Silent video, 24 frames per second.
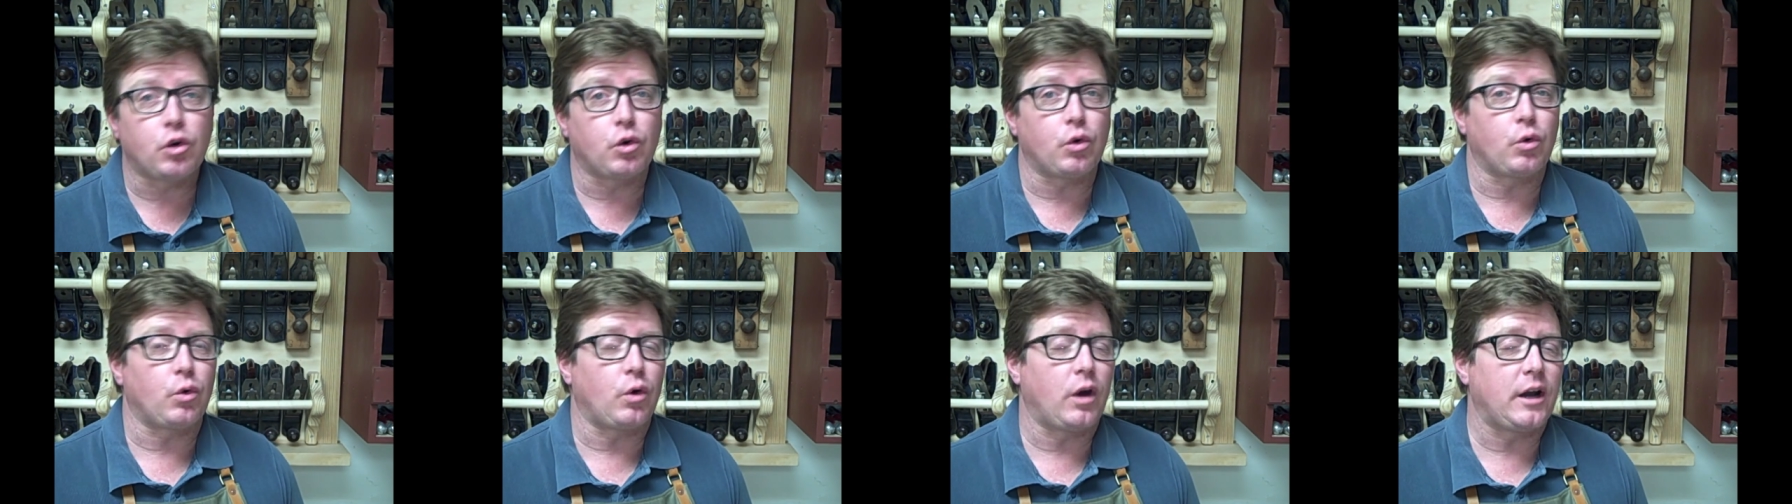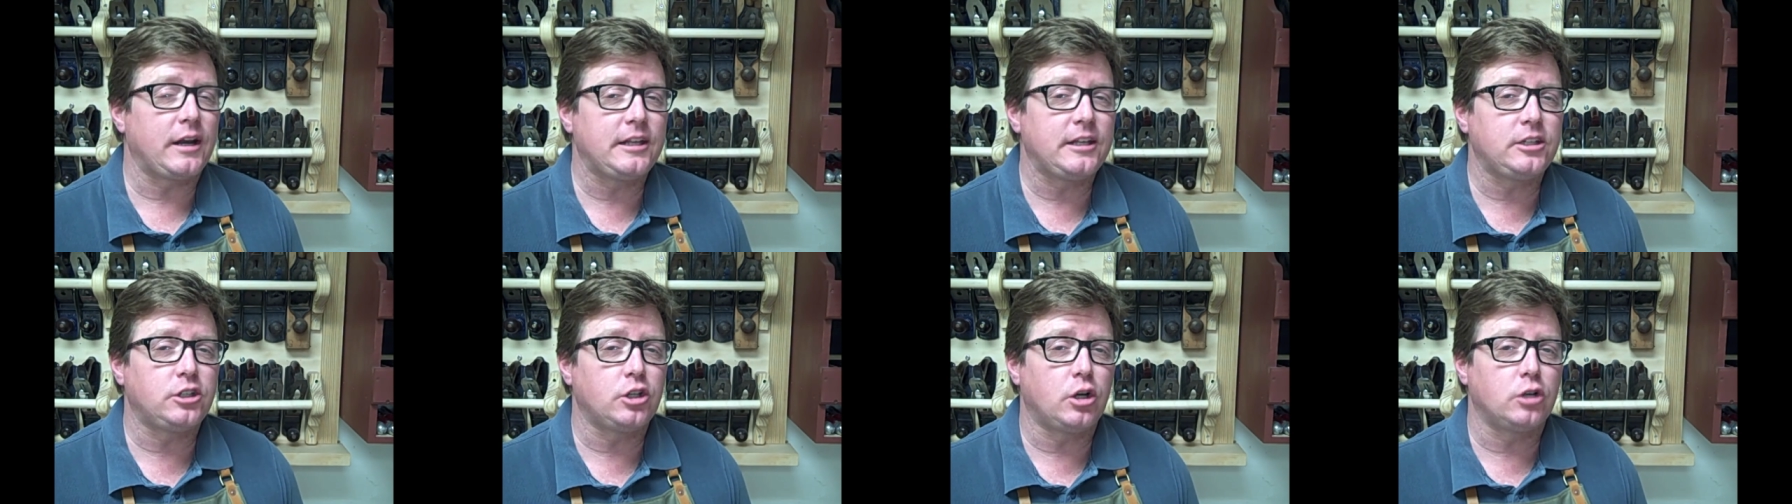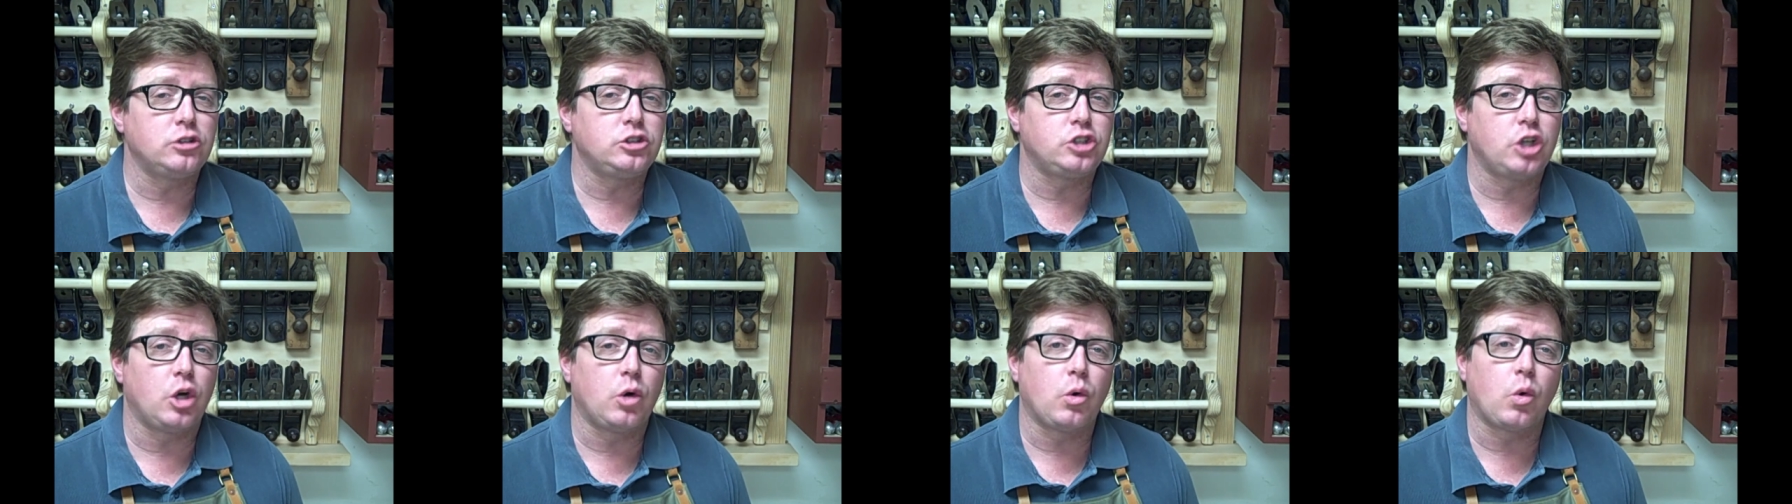karate
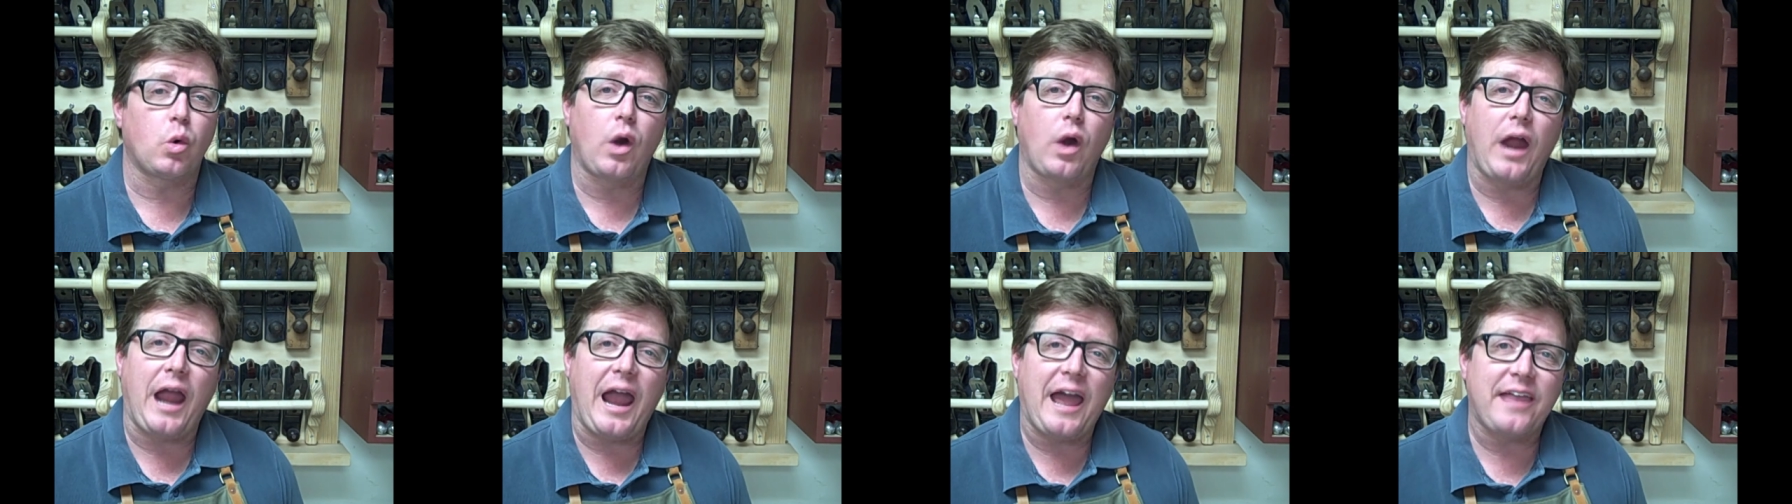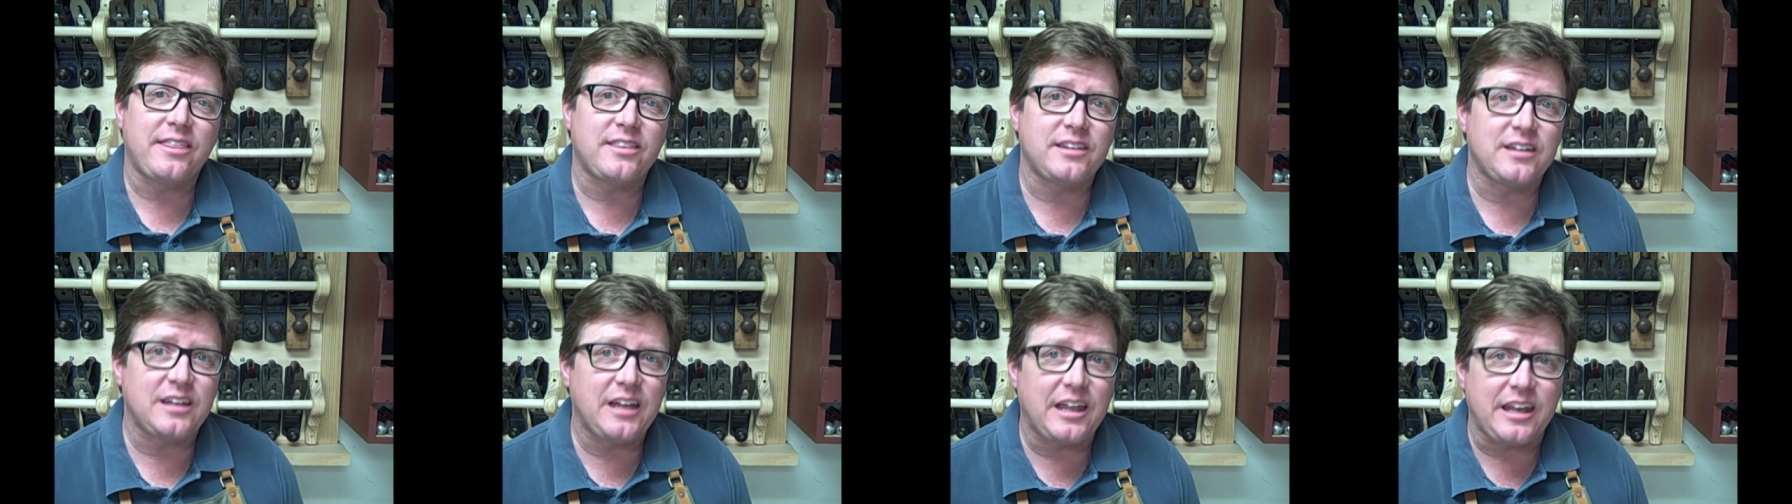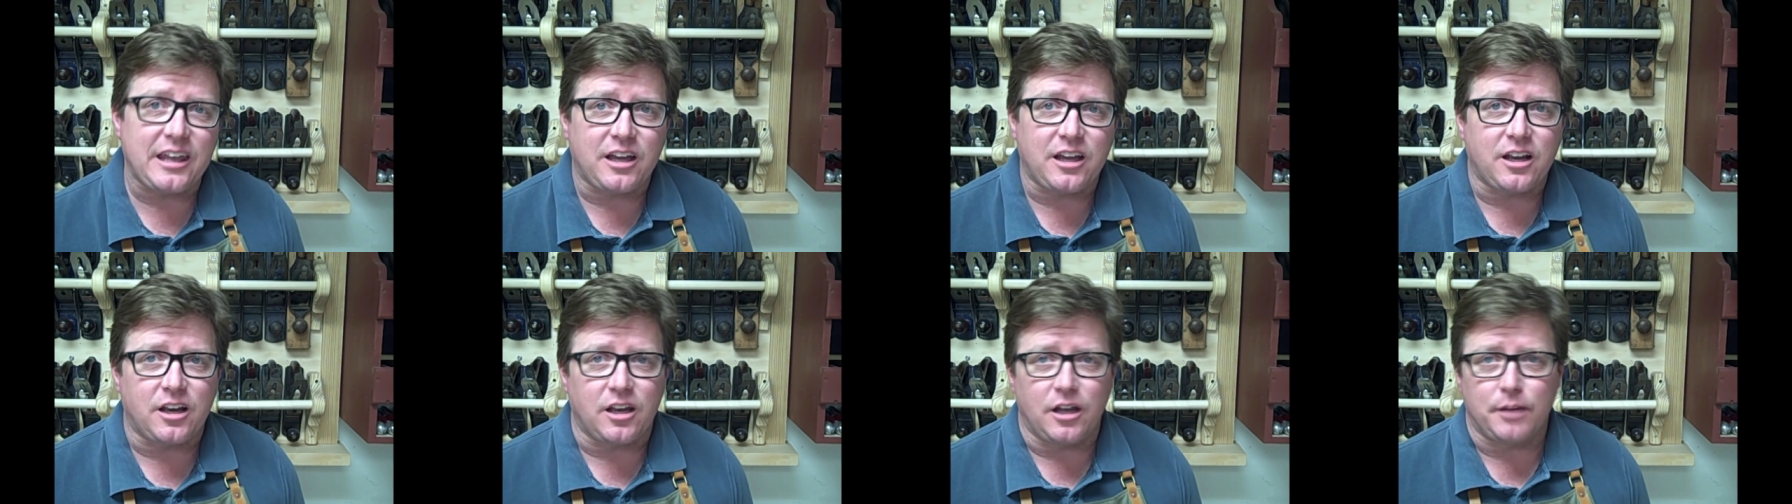dojo, or
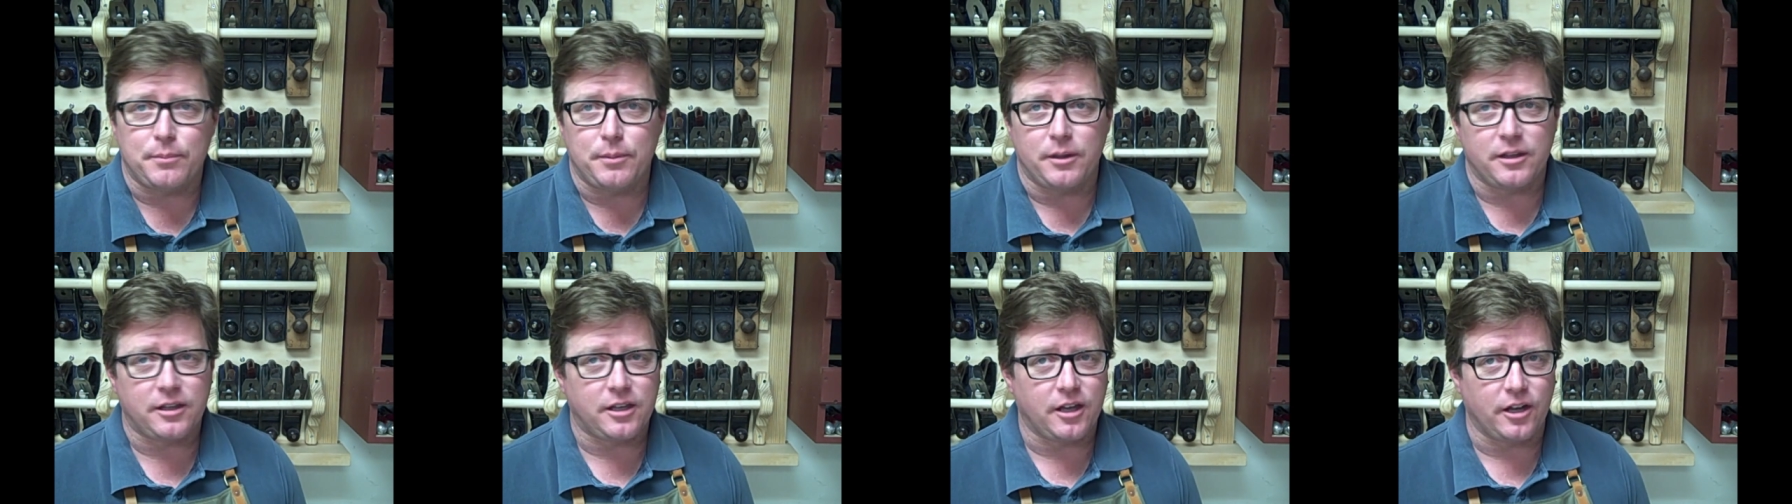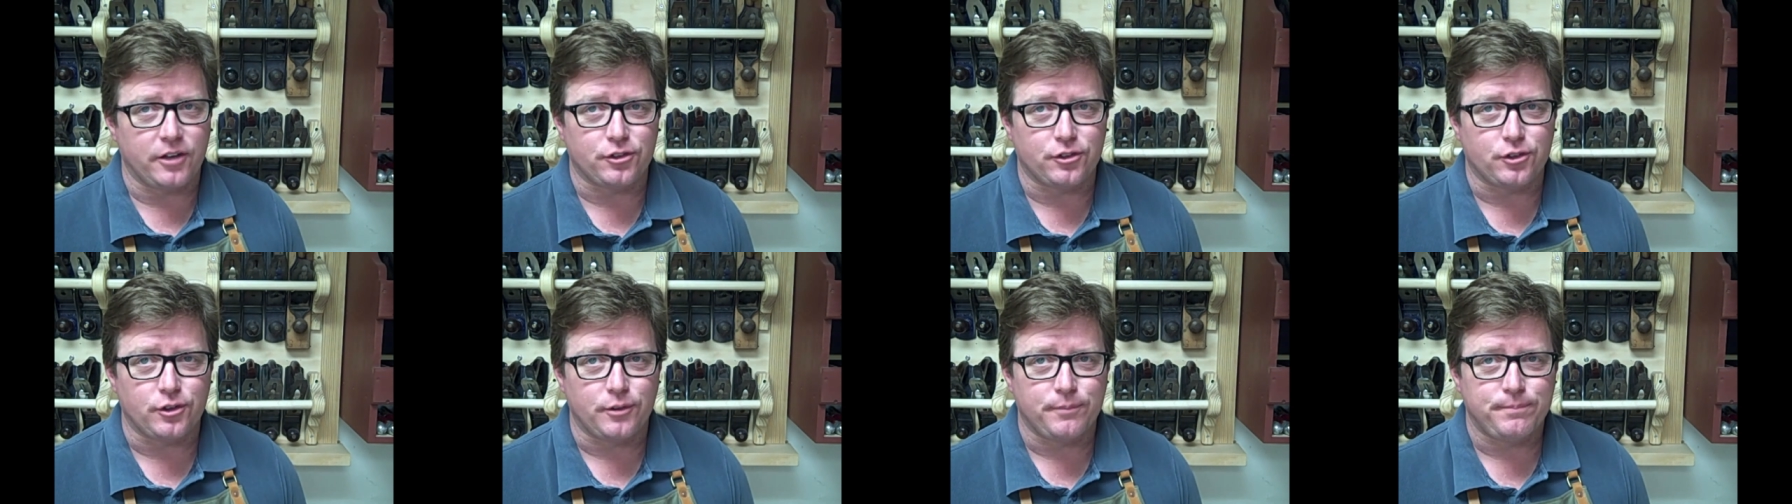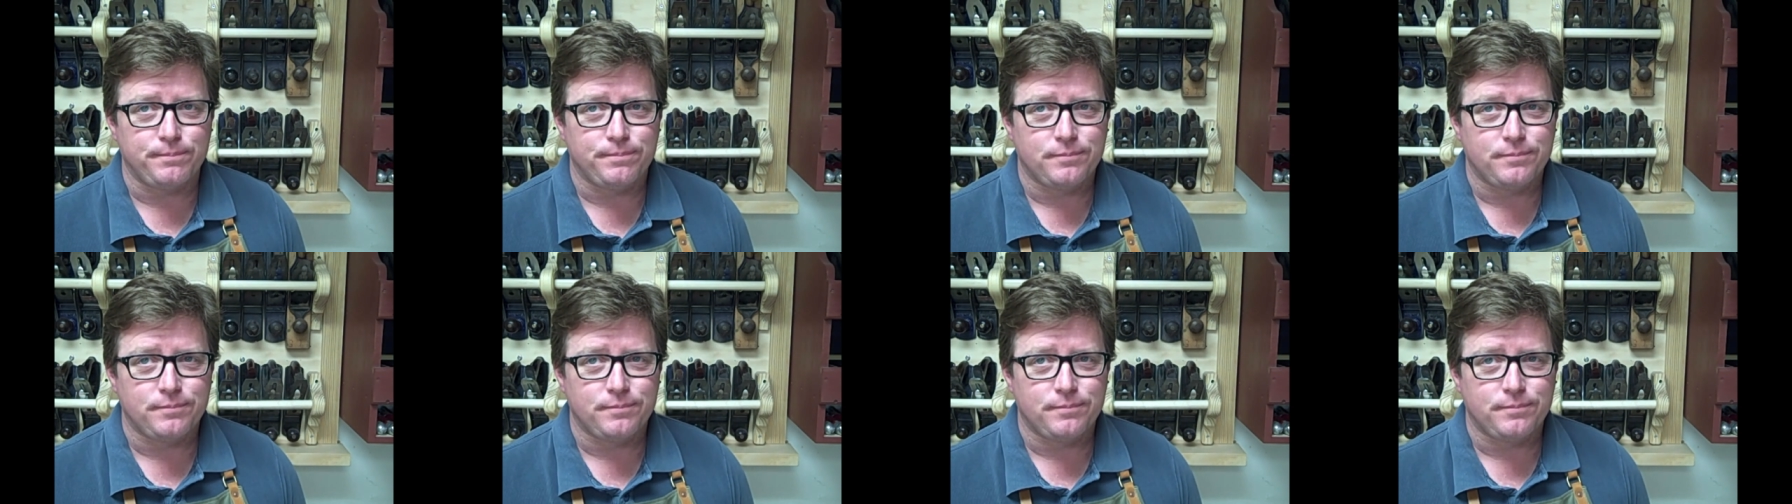athletic club in the country.